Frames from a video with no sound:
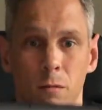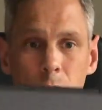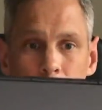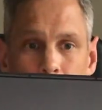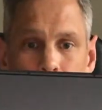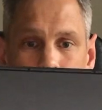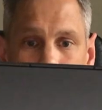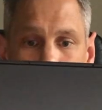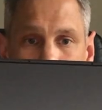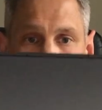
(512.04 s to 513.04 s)
No.
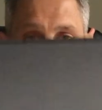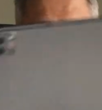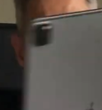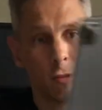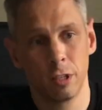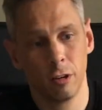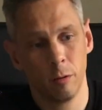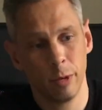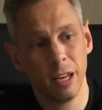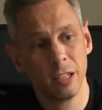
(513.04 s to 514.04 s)
Bigger is kind of
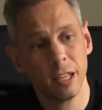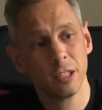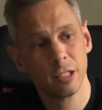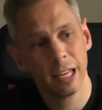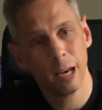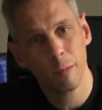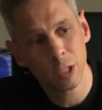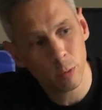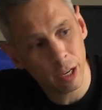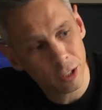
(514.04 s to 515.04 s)
better. Let's set it up this
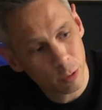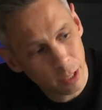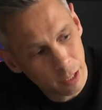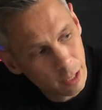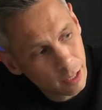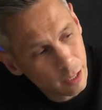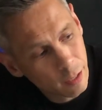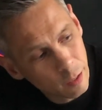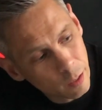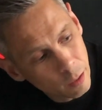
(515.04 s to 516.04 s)
way, shall we?
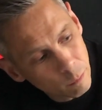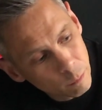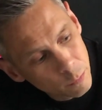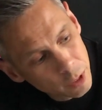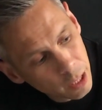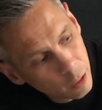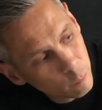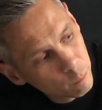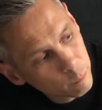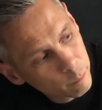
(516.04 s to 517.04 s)
So,
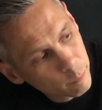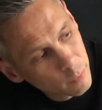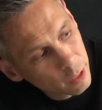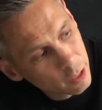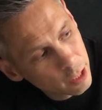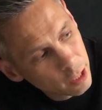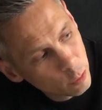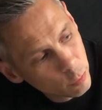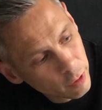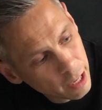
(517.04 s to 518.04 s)
continue
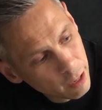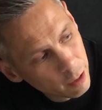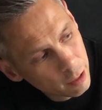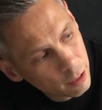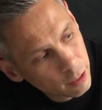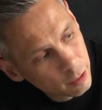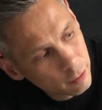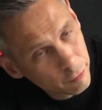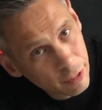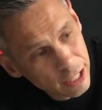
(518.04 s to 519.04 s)
with that.
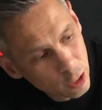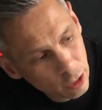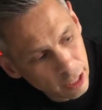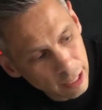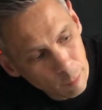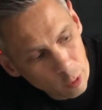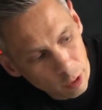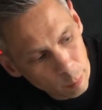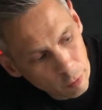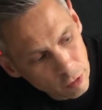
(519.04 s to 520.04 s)
Face ID, I'm not going
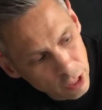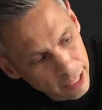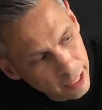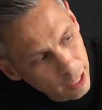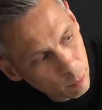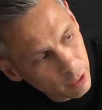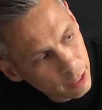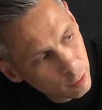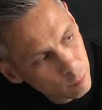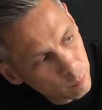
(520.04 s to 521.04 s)
to bother setting it up
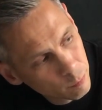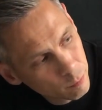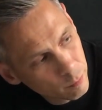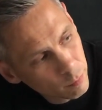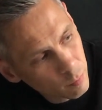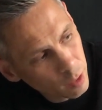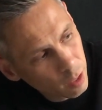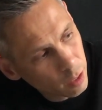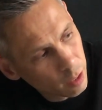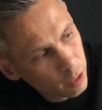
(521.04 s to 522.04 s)
now.
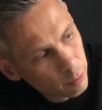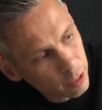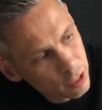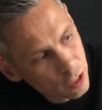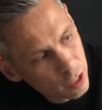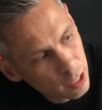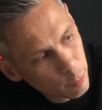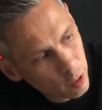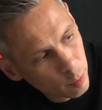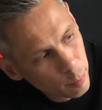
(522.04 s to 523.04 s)
I'm going to skip
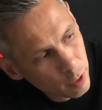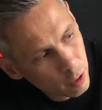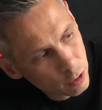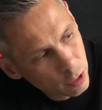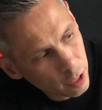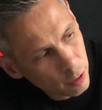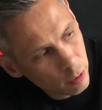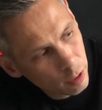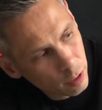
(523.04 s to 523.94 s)
on the passcode.